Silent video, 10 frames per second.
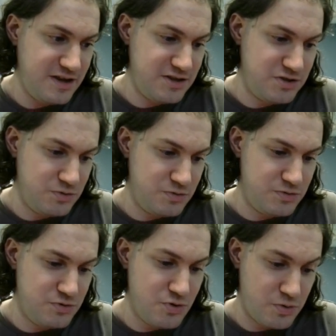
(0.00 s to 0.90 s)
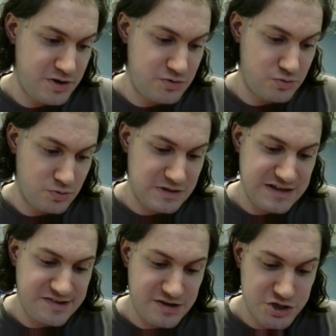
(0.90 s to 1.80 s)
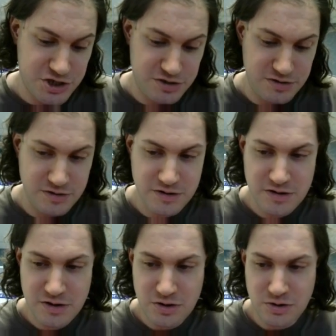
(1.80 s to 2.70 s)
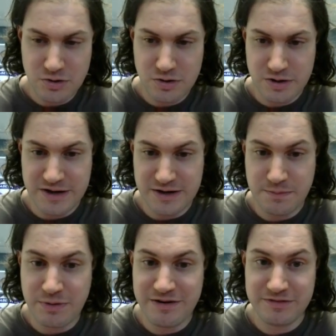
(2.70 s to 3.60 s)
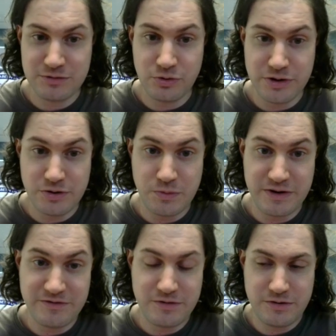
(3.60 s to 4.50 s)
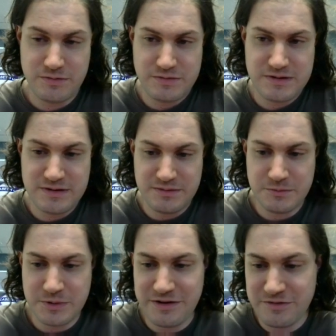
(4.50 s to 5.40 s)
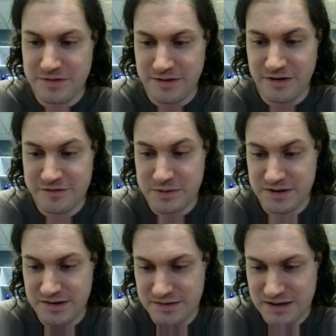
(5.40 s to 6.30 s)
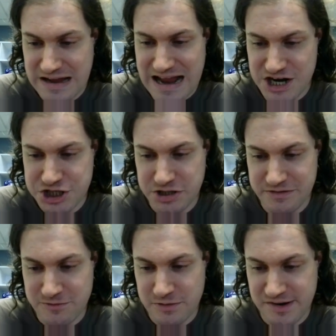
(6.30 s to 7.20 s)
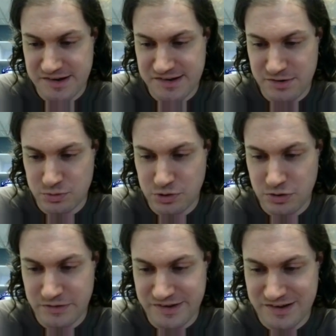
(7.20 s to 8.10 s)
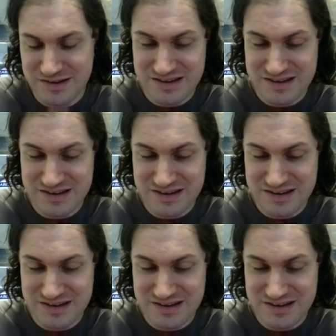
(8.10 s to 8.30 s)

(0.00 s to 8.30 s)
you don't need to class action or get a private lawyer whenever the government actually enforces its own laws,